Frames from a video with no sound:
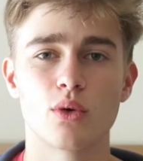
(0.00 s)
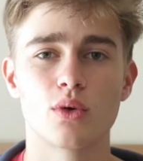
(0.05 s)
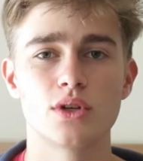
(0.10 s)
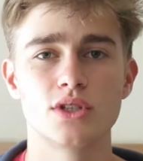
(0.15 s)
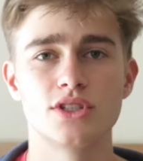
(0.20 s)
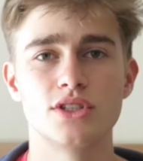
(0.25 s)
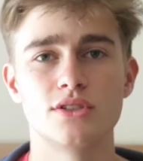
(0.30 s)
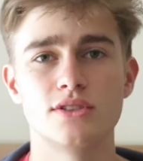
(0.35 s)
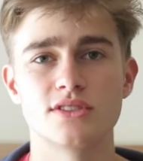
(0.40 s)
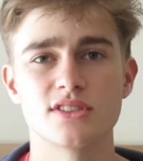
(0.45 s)

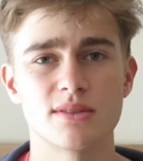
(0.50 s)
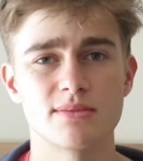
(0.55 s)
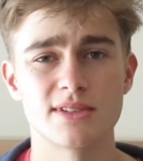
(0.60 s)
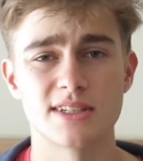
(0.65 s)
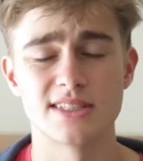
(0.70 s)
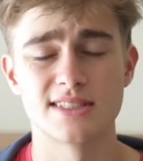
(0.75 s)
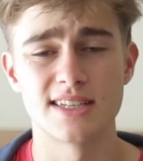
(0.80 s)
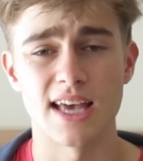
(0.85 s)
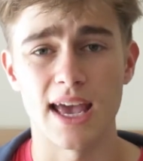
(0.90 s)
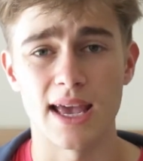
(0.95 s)
forward to and
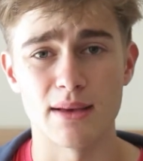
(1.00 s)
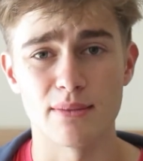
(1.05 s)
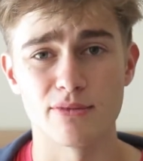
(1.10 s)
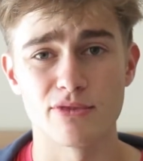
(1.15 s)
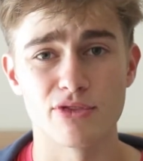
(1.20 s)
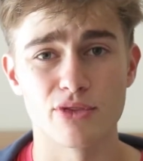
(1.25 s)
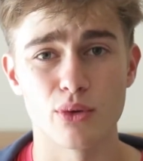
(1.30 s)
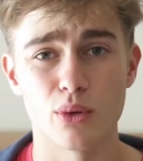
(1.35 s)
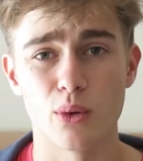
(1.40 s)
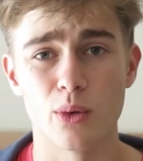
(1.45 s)
something to aim
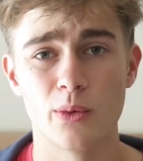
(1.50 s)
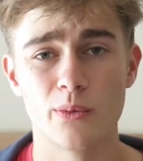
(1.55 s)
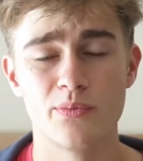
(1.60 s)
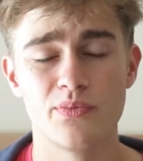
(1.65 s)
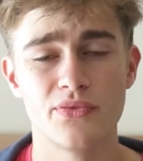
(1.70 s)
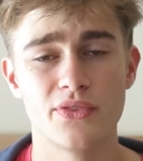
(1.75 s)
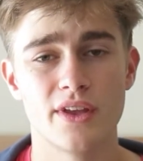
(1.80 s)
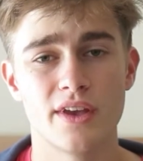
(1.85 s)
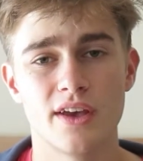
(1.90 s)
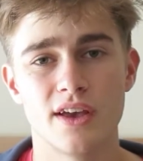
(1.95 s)
for.
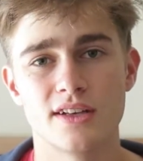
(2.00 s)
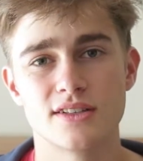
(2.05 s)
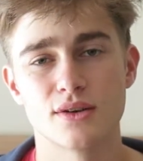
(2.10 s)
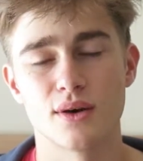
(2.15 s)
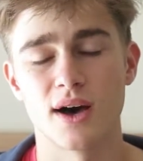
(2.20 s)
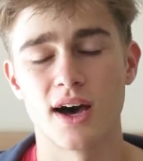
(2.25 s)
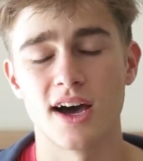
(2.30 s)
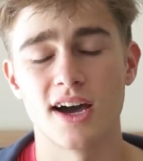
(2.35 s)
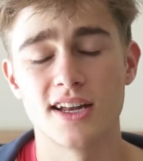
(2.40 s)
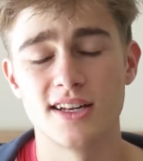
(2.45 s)

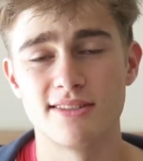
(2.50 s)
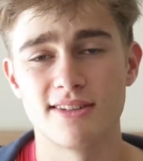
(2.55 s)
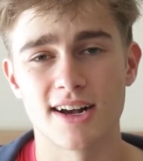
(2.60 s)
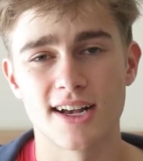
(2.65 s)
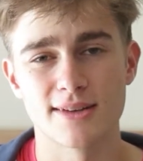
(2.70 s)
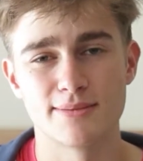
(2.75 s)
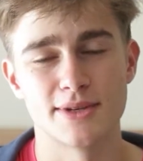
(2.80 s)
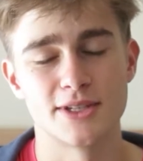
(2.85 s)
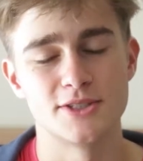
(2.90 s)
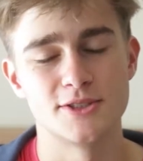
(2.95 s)
So I highly
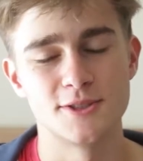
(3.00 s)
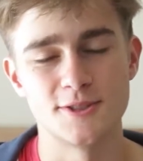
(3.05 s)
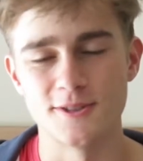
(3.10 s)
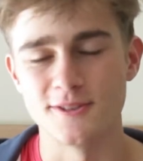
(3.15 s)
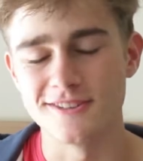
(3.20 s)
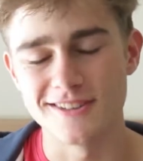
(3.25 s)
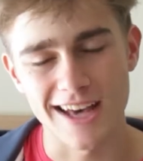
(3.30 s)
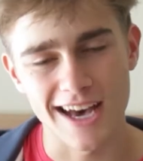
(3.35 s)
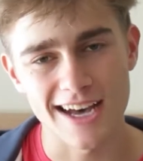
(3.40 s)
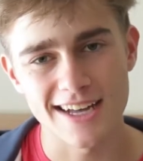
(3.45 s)
recommend you do
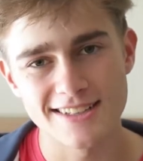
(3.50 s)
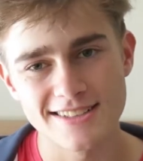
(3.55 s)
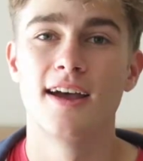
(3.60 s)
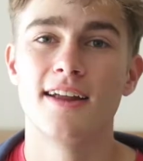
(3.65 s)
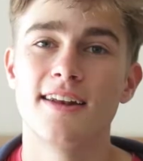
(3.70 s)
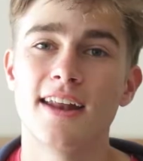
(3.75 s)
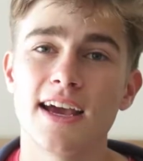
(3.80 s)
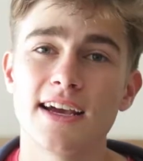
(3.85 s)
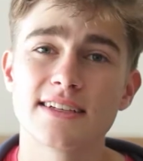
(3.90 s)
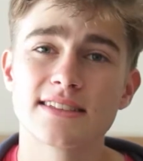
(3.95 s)
that.
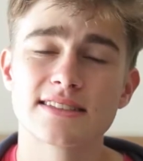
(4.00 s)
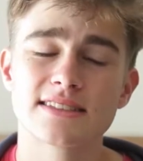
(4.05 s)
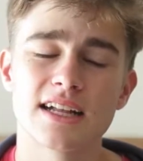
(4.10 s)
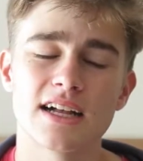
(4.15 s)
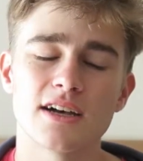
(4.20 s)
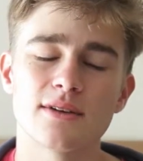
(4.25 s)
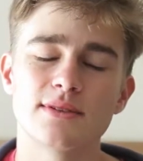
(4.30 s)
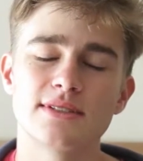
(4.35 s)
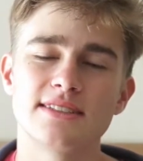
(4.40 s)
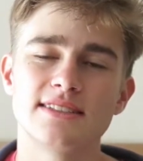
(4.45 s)
Next,
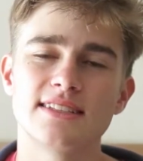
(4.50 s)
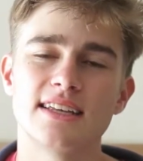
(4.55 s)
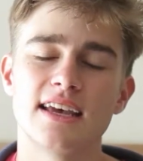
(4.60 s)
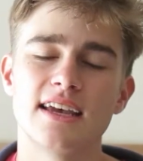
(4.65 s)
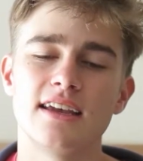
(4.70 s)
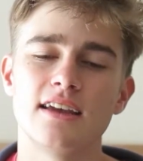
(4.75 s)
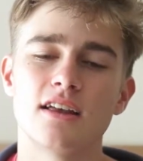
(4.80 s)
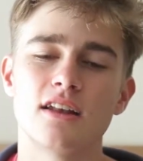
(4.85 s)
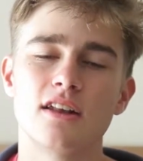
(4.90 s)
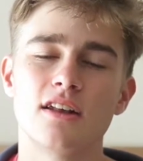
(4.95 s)
I would
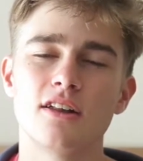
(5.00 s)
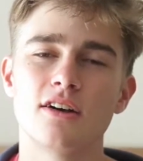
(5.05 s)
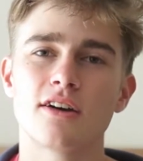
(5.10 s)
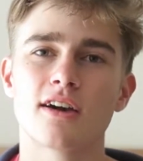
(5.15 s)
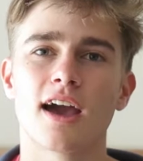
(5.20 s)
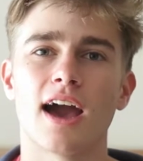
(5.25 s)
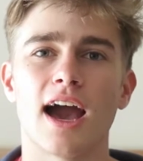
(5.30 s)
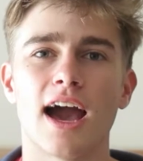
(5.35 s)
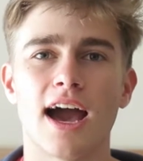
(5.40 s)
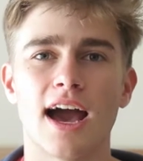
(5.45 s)
say
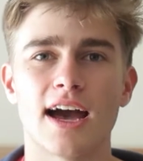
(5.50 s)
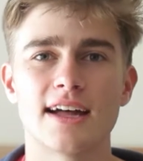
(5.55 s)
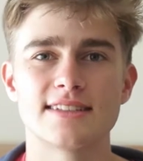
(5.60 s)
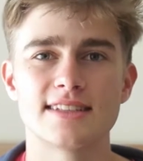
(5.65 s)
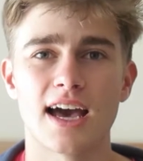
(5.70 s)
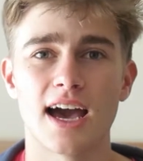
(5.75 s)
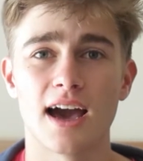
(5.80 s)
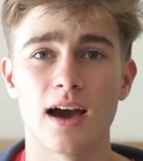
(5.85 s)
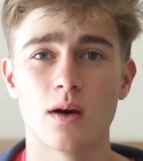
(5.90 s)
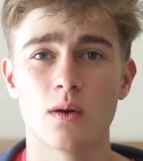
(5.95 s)
look at
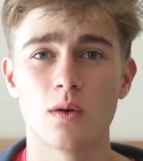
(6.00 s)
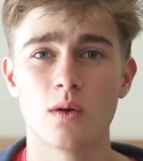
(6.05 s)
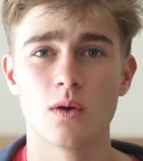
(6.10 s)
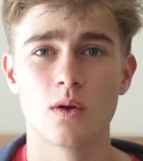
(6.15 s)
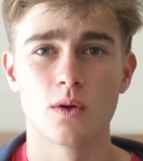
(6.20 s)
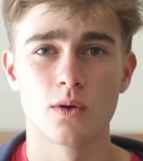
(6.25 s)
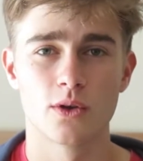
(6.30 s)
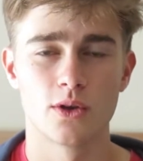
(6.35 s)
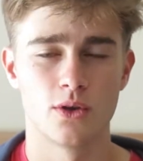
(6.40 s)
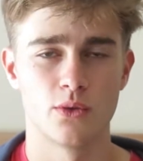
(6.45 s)
how
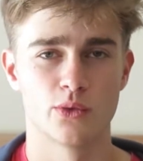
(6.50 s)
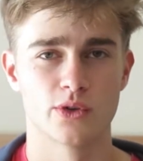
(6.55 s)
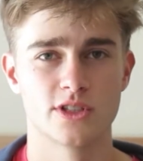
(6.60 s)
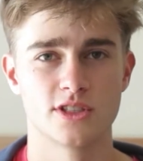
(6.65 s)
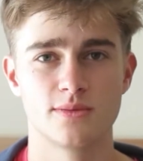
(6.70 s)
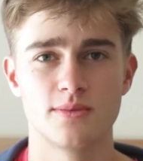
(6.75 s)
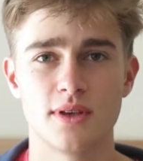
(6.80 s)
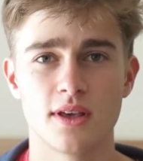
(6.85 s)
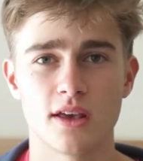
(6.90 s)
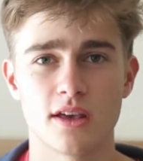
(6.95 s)
long you want
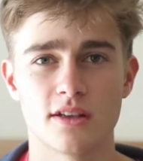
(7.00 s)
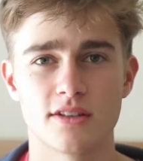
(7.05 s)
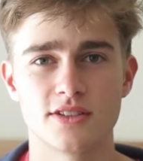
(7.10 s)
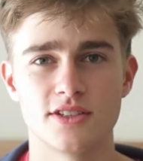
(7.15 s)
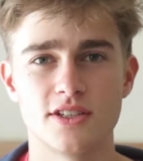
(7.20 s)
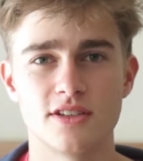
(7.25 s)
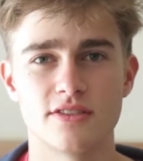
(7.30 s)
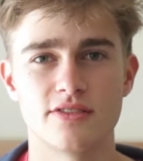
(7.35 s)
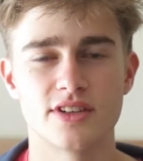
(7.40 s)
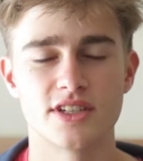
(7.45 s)
to be going
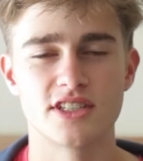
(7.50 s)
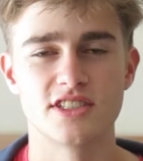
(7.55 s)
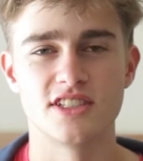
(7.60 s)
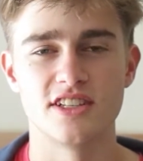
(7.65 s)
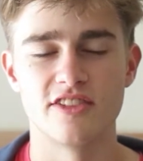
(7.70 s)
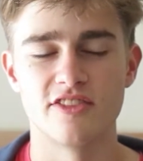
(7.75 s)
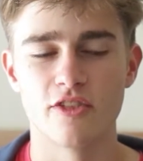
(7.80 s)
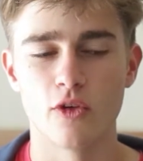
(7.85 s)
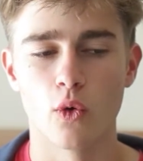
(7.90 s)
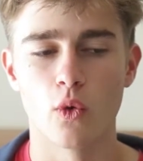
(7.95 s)
to
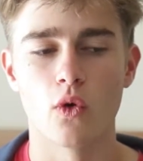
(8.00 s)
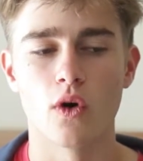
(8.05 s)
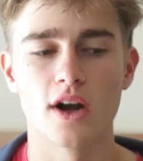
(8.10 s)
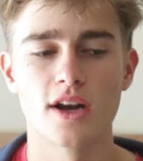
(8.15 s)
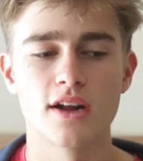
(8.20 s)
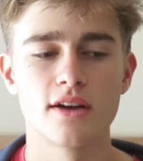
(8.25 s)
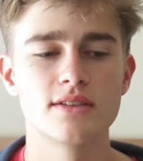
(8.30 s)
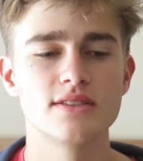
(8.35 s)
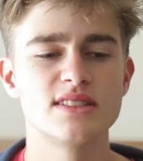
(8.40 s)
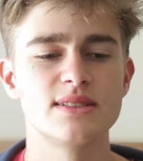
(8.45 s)
university for.
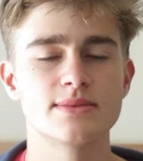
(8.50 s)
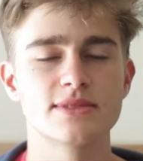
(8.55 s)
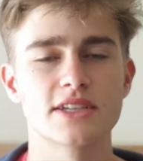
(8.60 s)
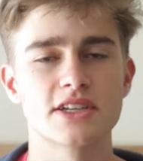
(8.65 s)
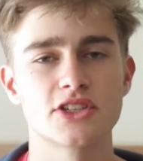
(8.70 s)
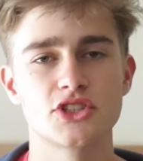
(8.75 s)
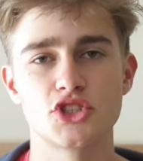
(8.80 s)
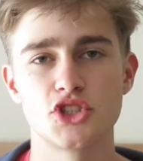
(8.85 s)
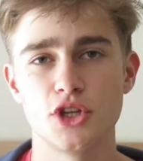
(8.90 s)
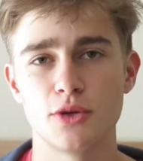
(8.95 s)
I know it seems
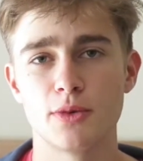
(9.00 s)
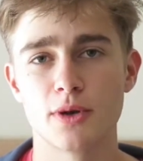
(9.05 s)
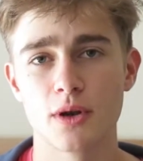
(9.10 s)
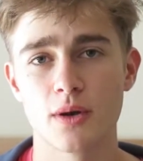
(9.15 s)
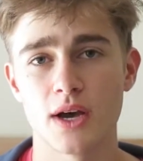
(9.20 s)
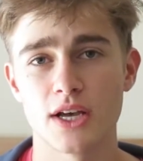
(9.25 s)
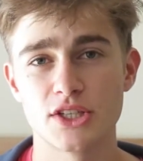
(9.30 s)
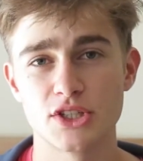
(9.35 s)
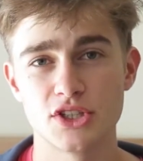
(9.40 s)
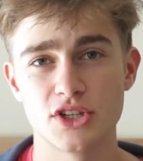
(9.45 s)
like a stupid
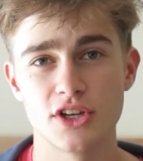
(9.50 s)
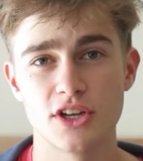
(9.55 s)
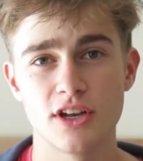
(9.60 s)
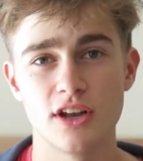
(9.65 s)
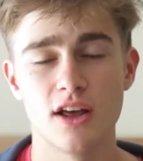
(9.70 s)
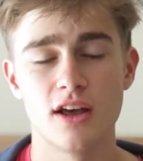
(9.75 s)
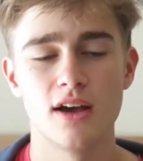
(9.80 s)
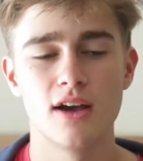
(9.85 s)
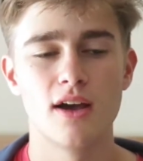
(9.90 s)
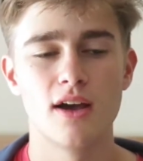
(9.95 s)
question,